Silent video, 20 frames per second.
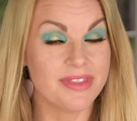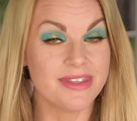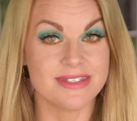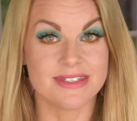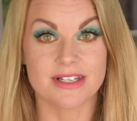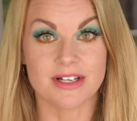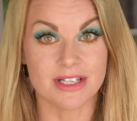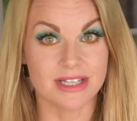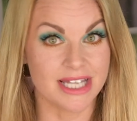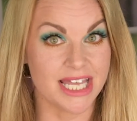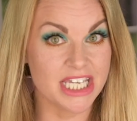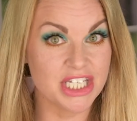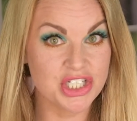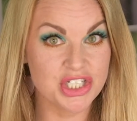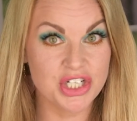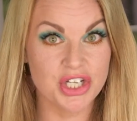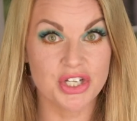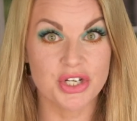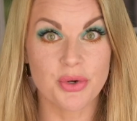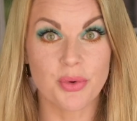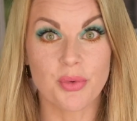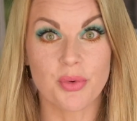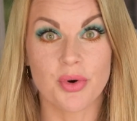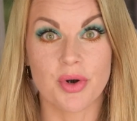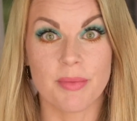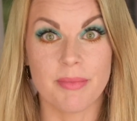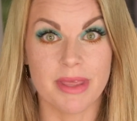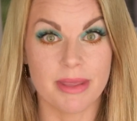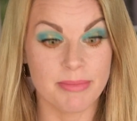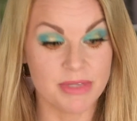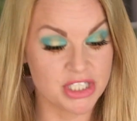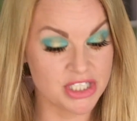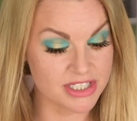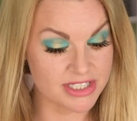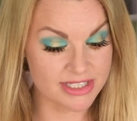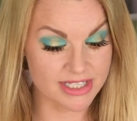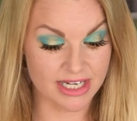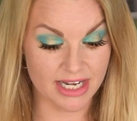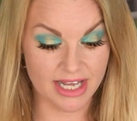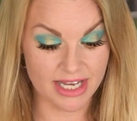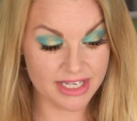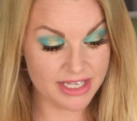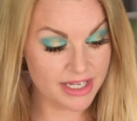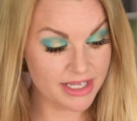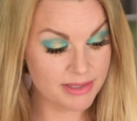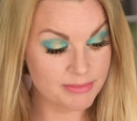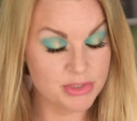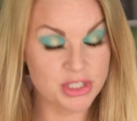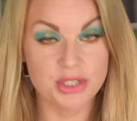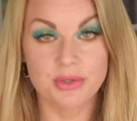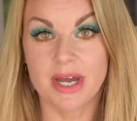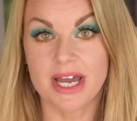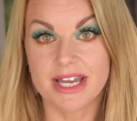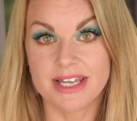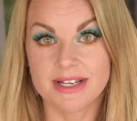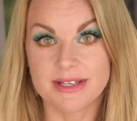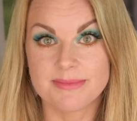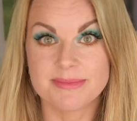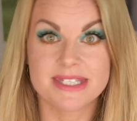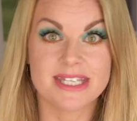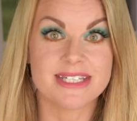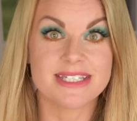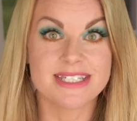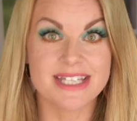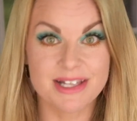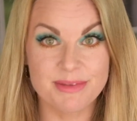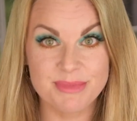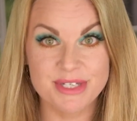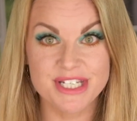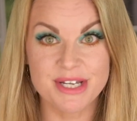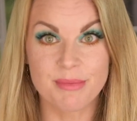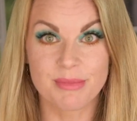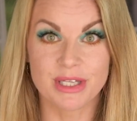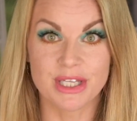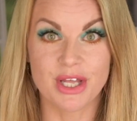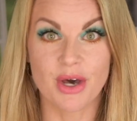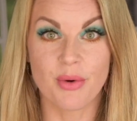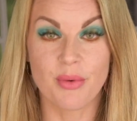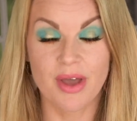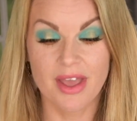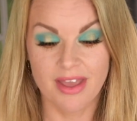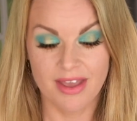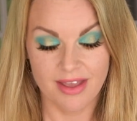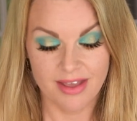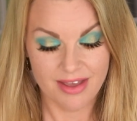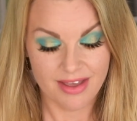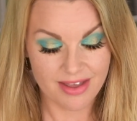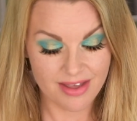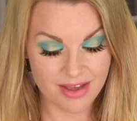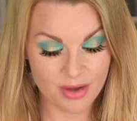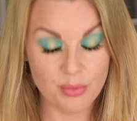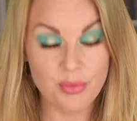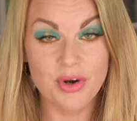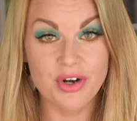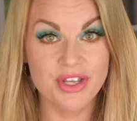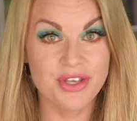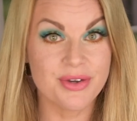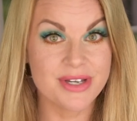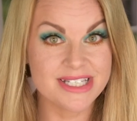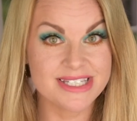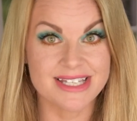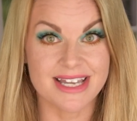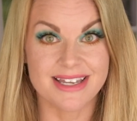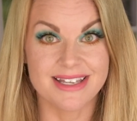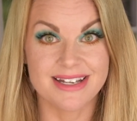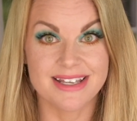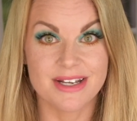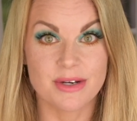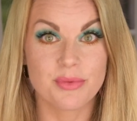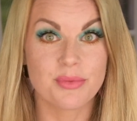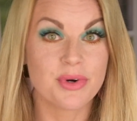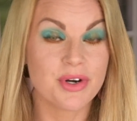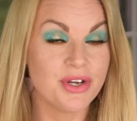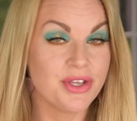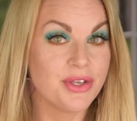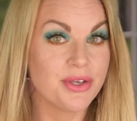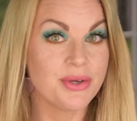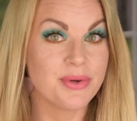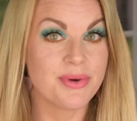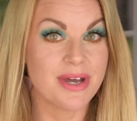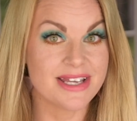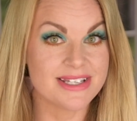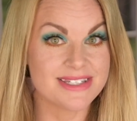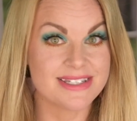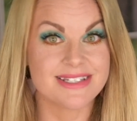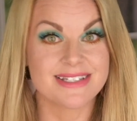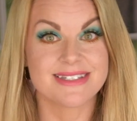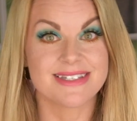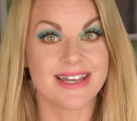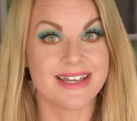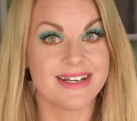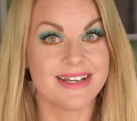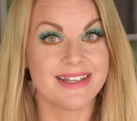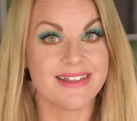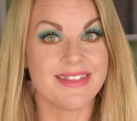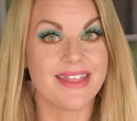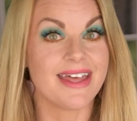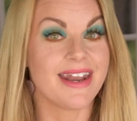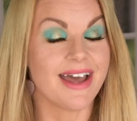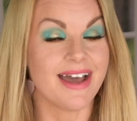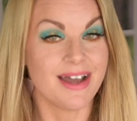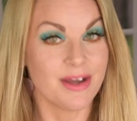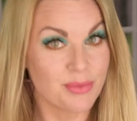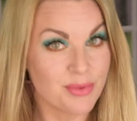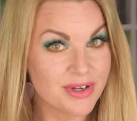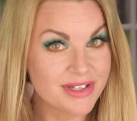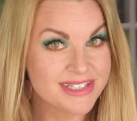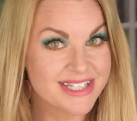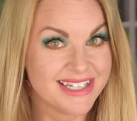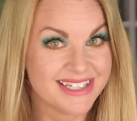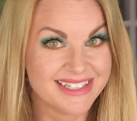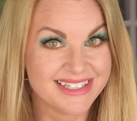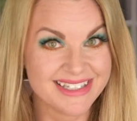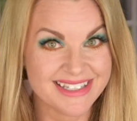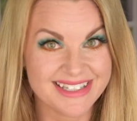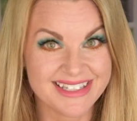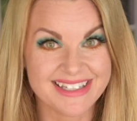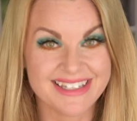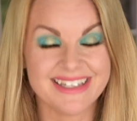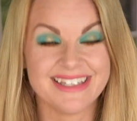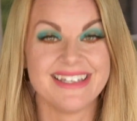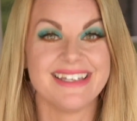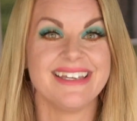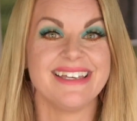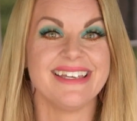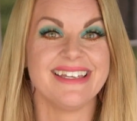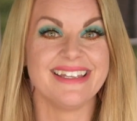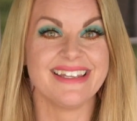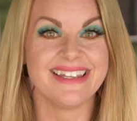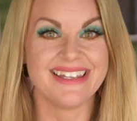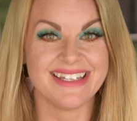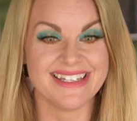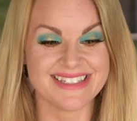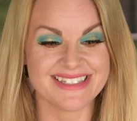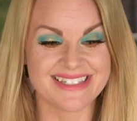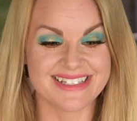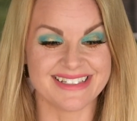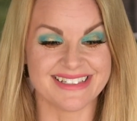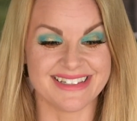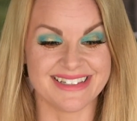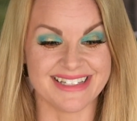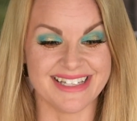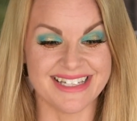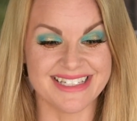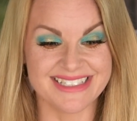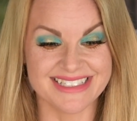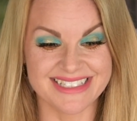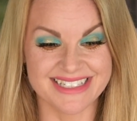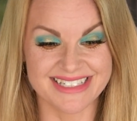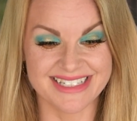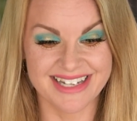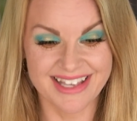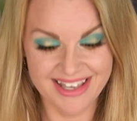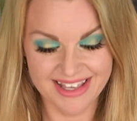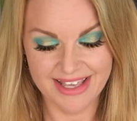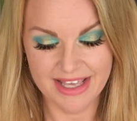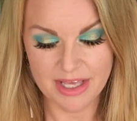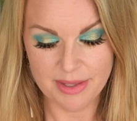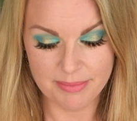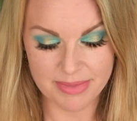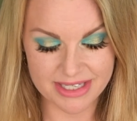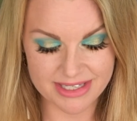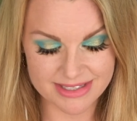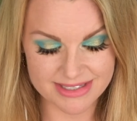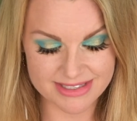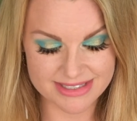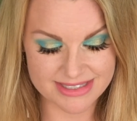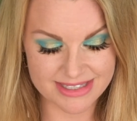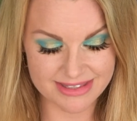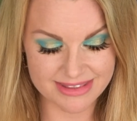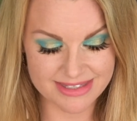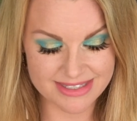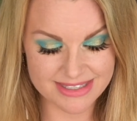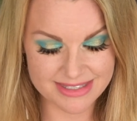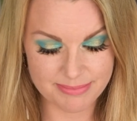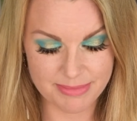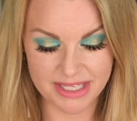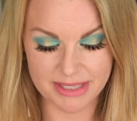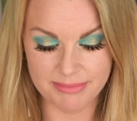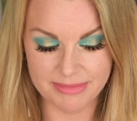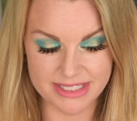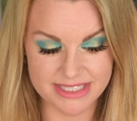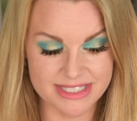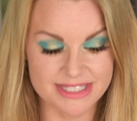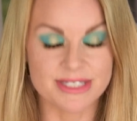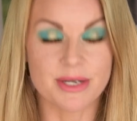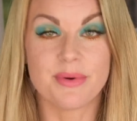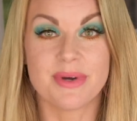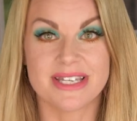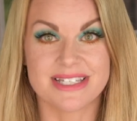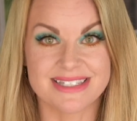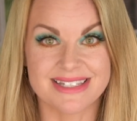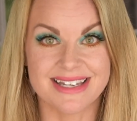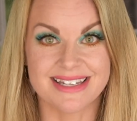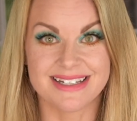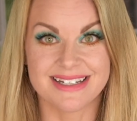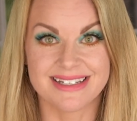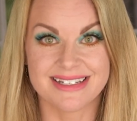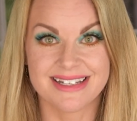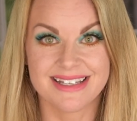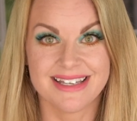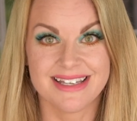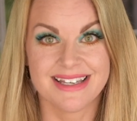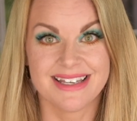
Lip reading: this collection, or maybe just an item, two items? Tell me down below. Were you excited? Were you as excited that I was in this collection? Because this made me so excited.